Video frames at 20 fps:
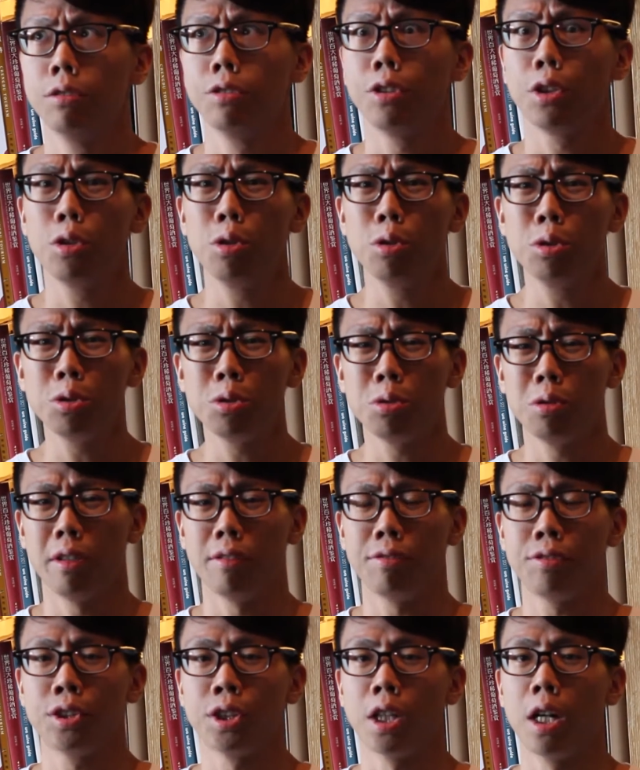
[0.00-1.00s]
For those who
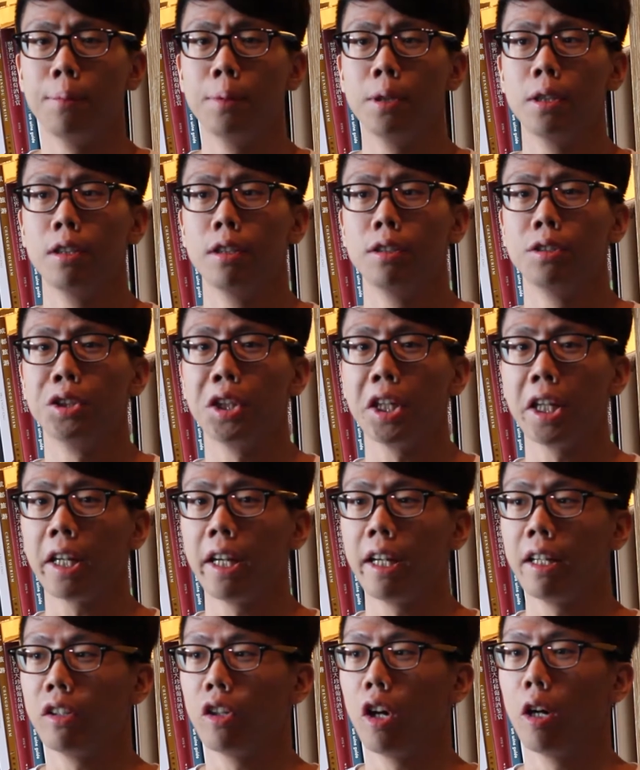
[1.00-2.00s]
have trouble
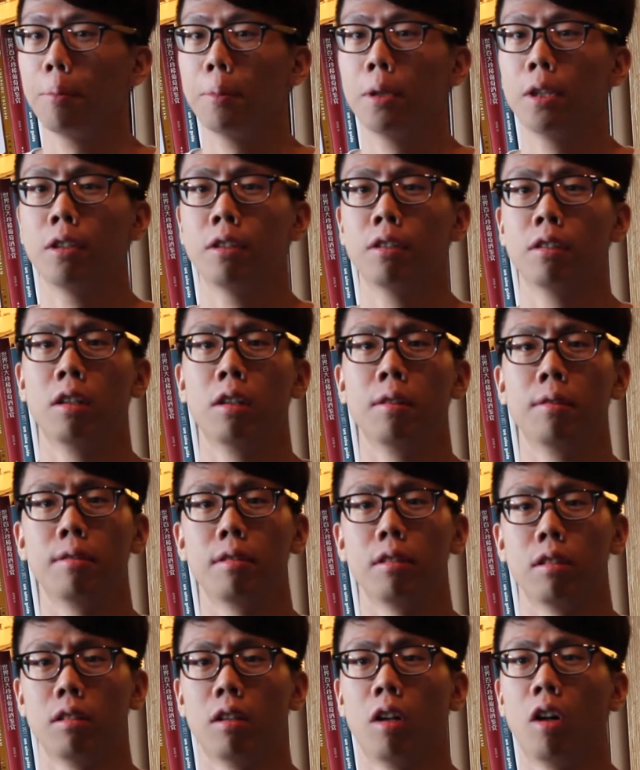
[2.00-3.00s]
drinking normal
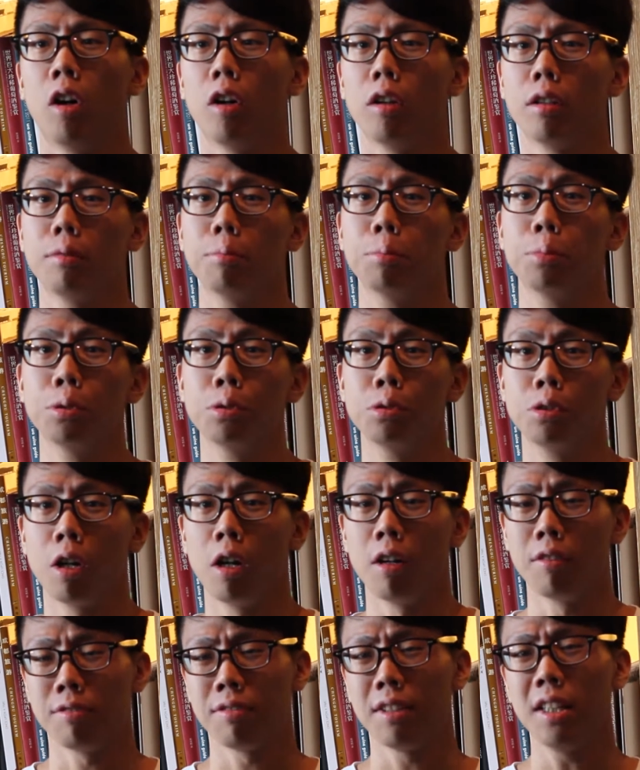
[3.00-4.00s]
hot brew
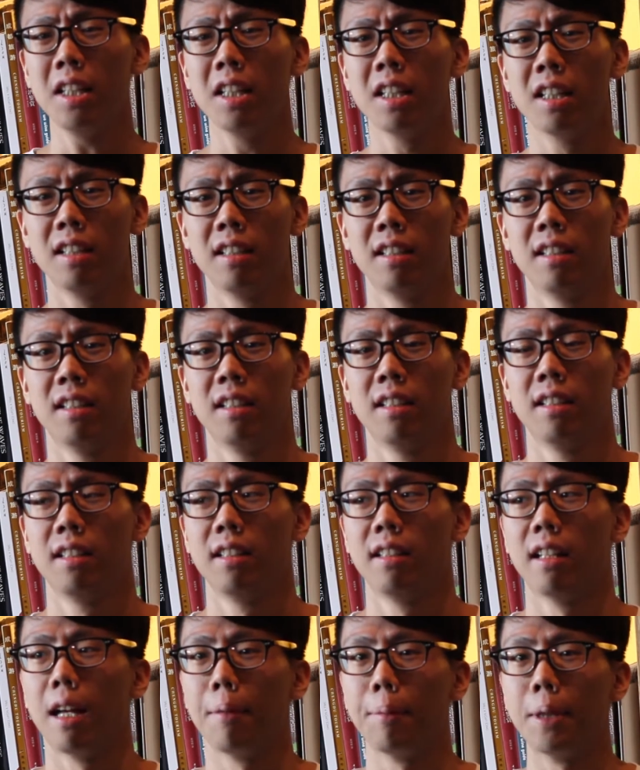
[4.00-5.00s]
coffee,
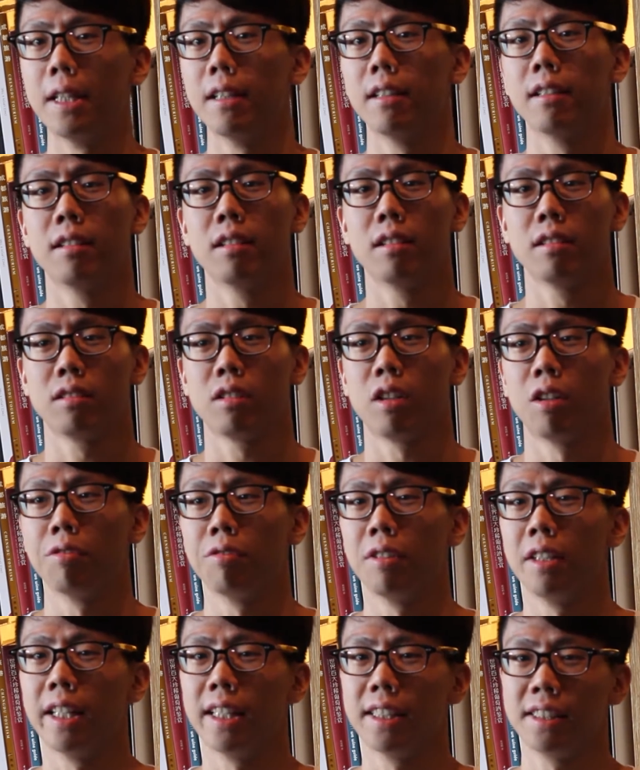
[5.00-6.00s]
I mean
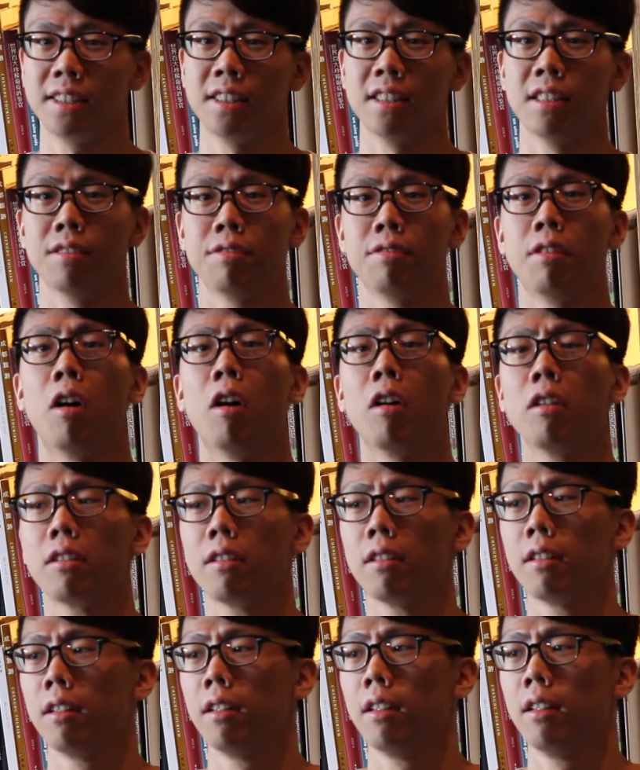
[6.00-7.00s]
coffee that's served hot,
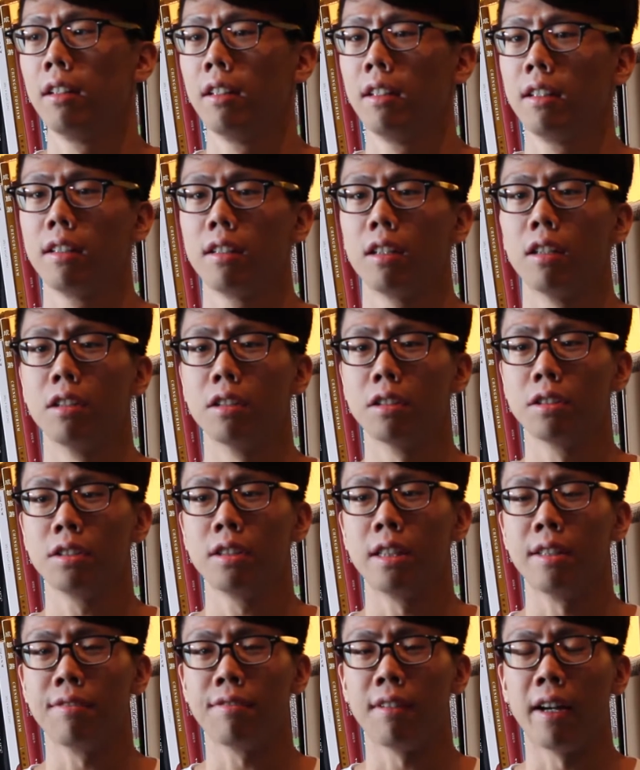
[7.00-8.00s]

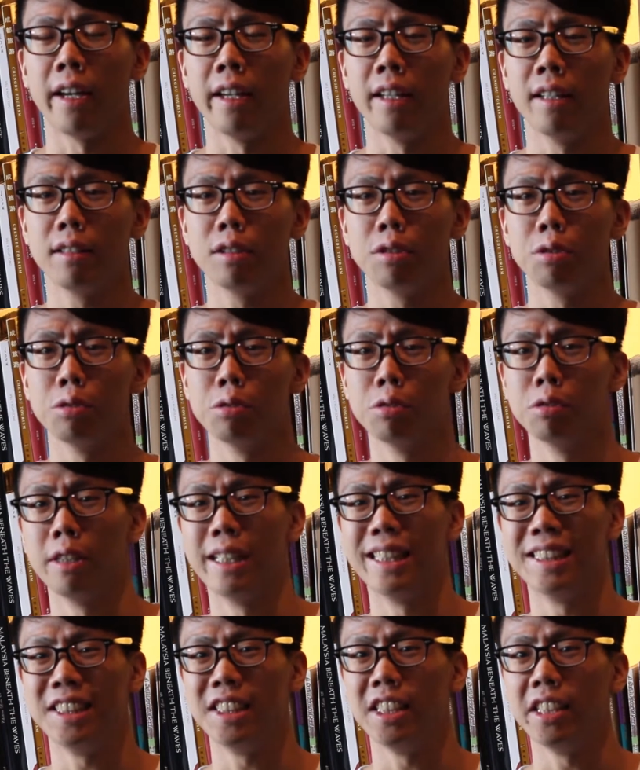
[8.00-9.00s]
because they find it too
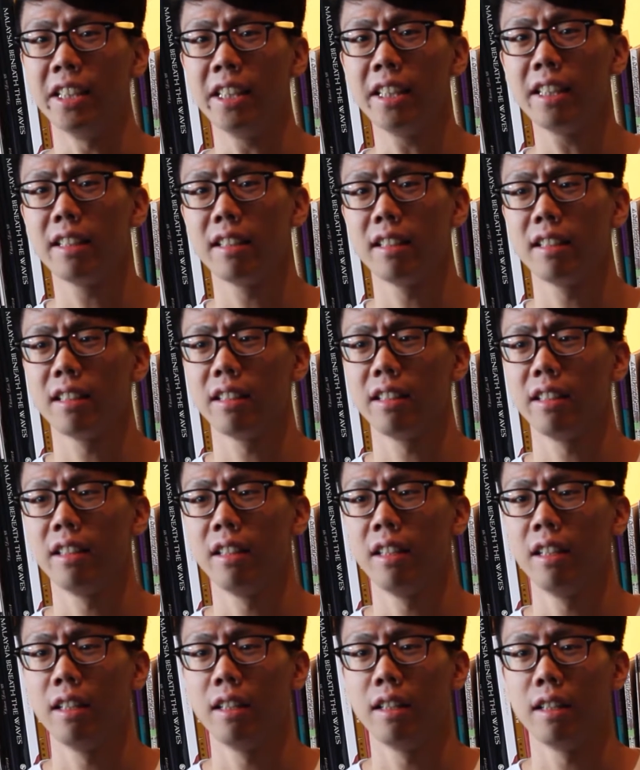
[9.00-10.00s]
acidic,
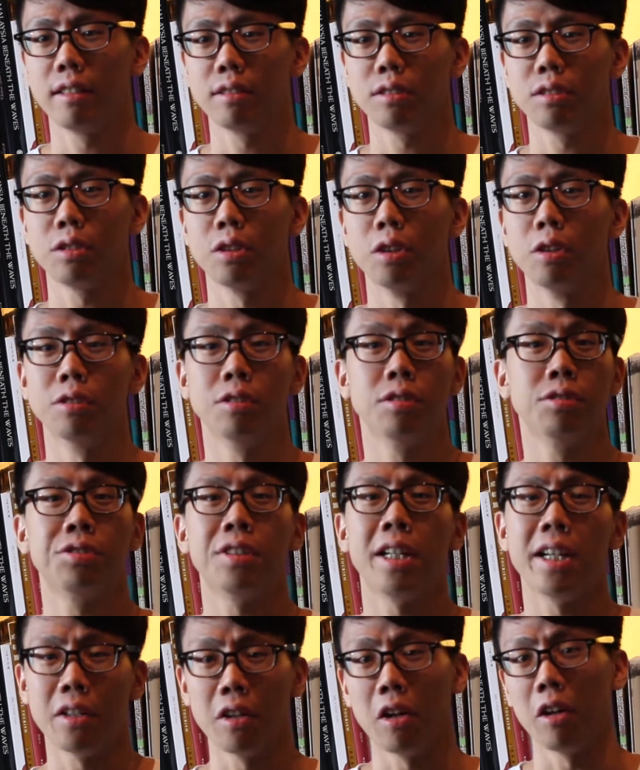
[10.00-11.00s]
so
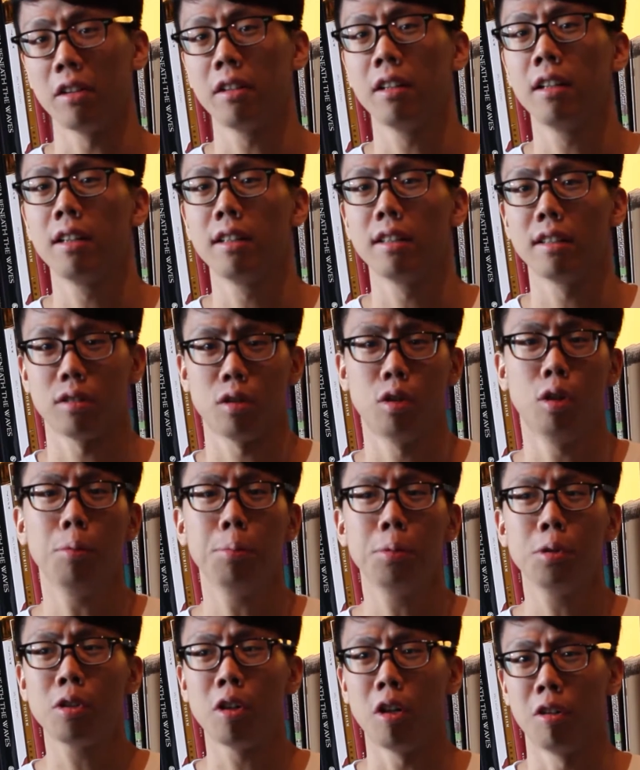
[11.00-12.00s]
fret not.
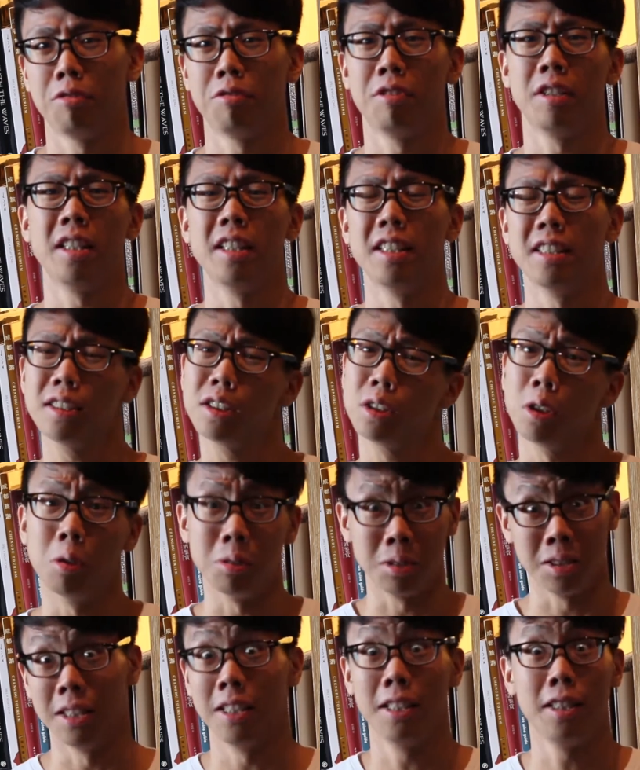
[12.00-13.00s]
Cold brew coffee is
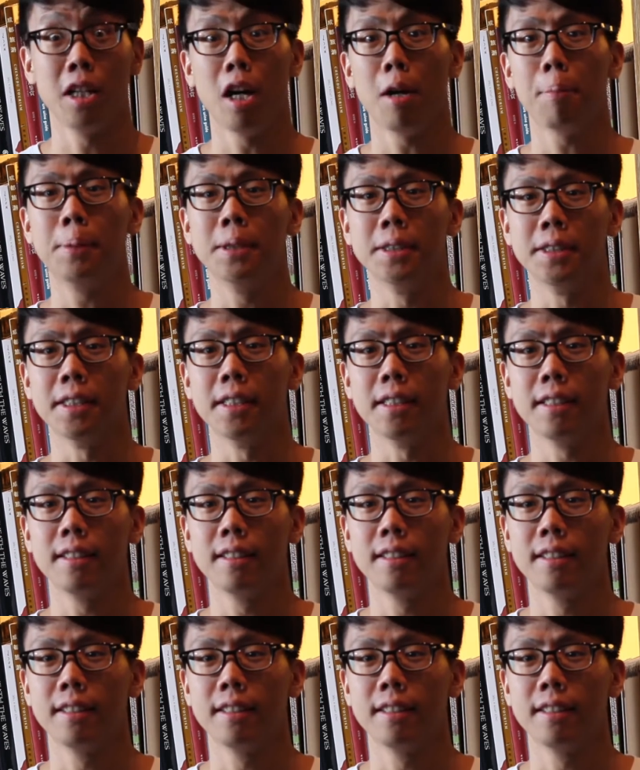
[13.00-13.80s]
totally the opposite,